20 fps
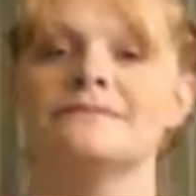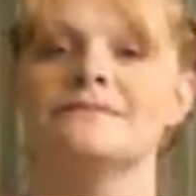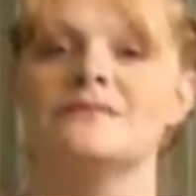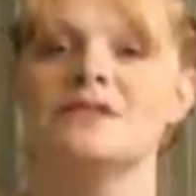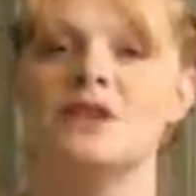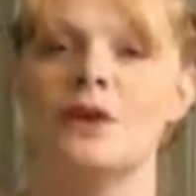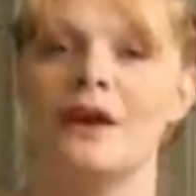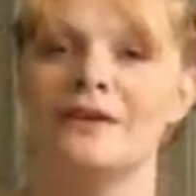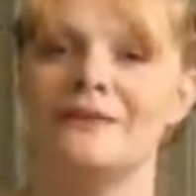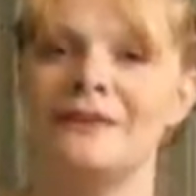
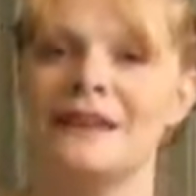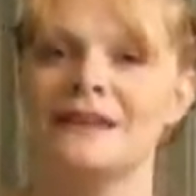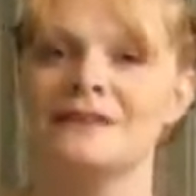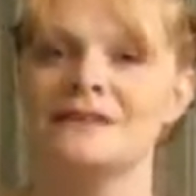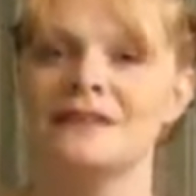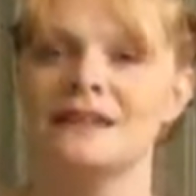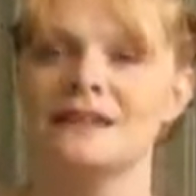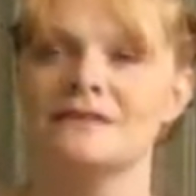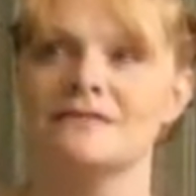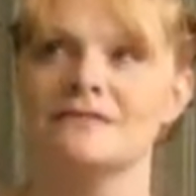So I
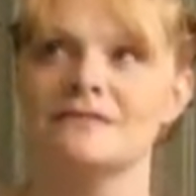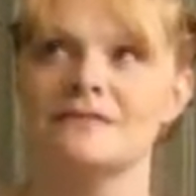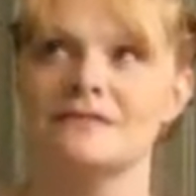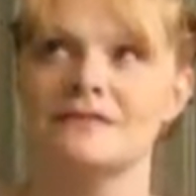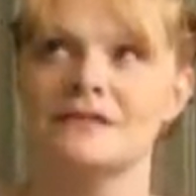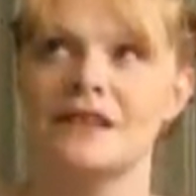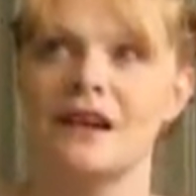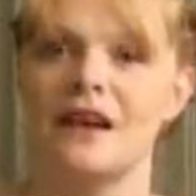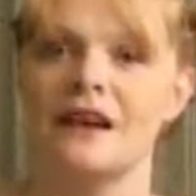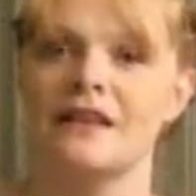fixed it,
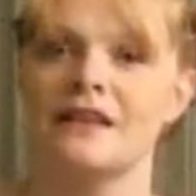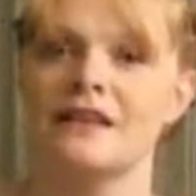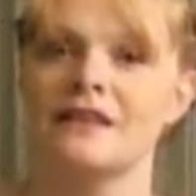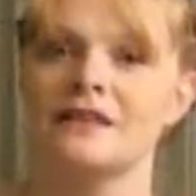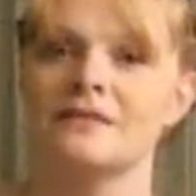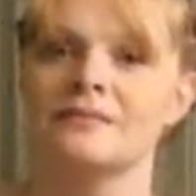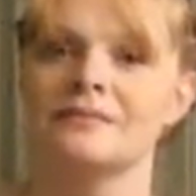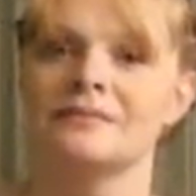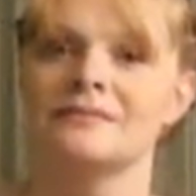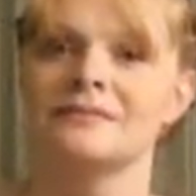
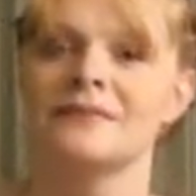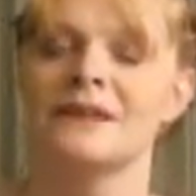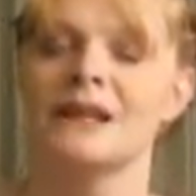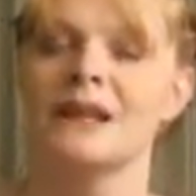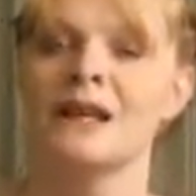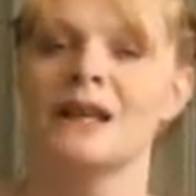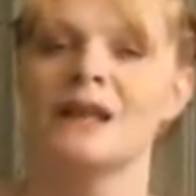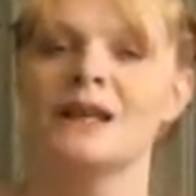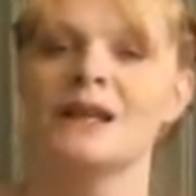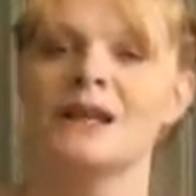kinda.
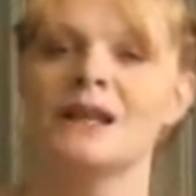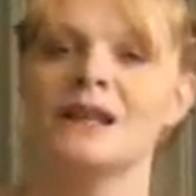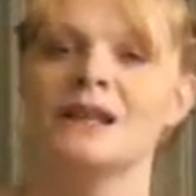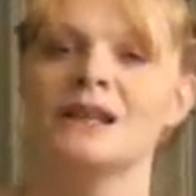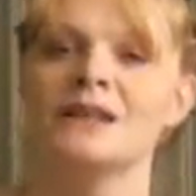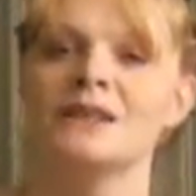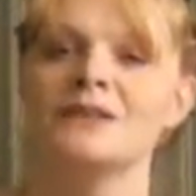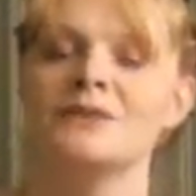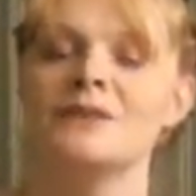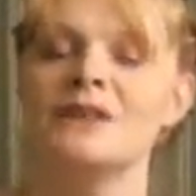
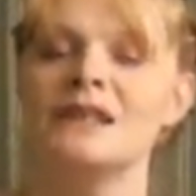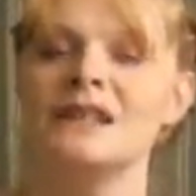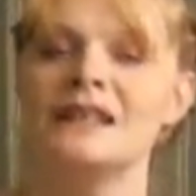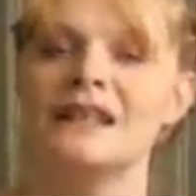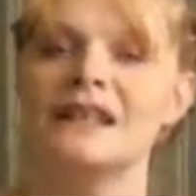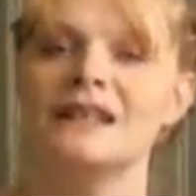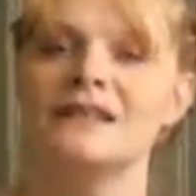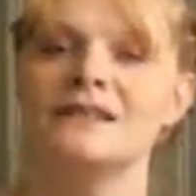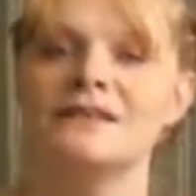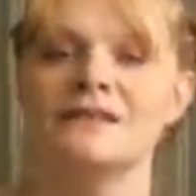So what I
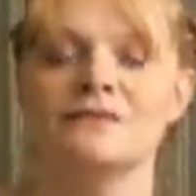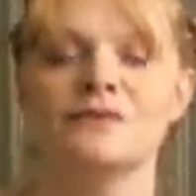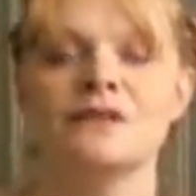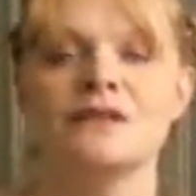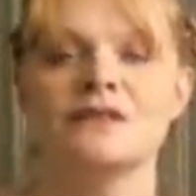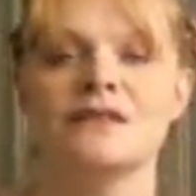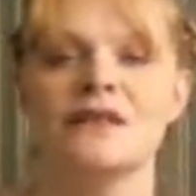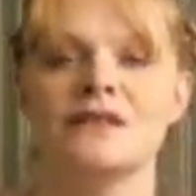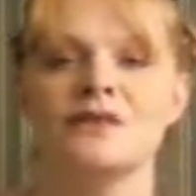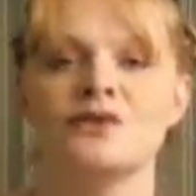did
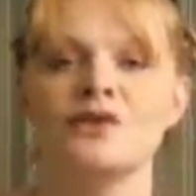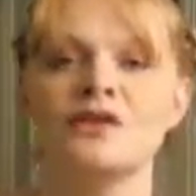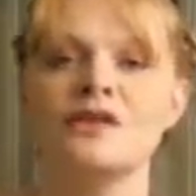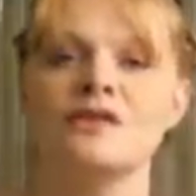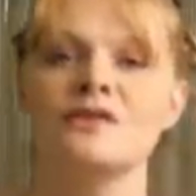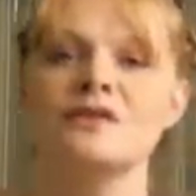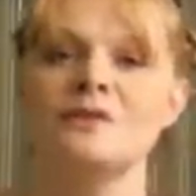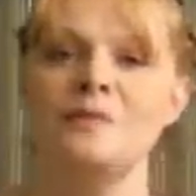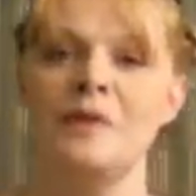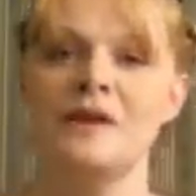was I took
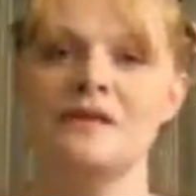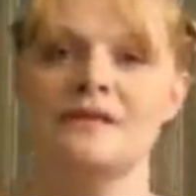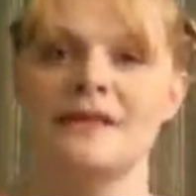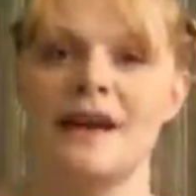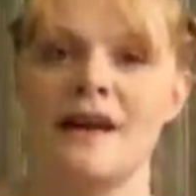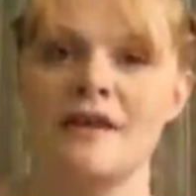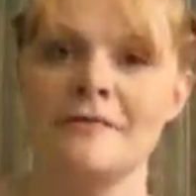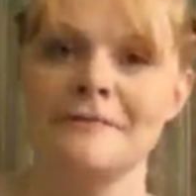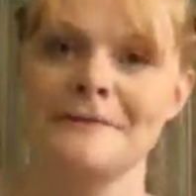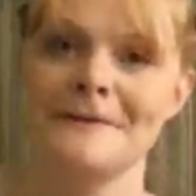all those pins
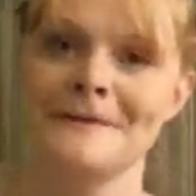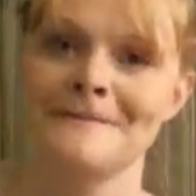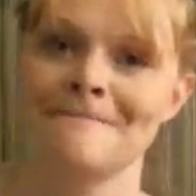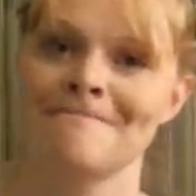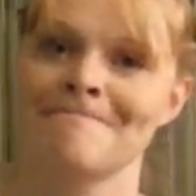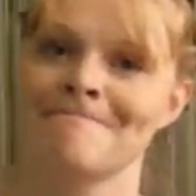out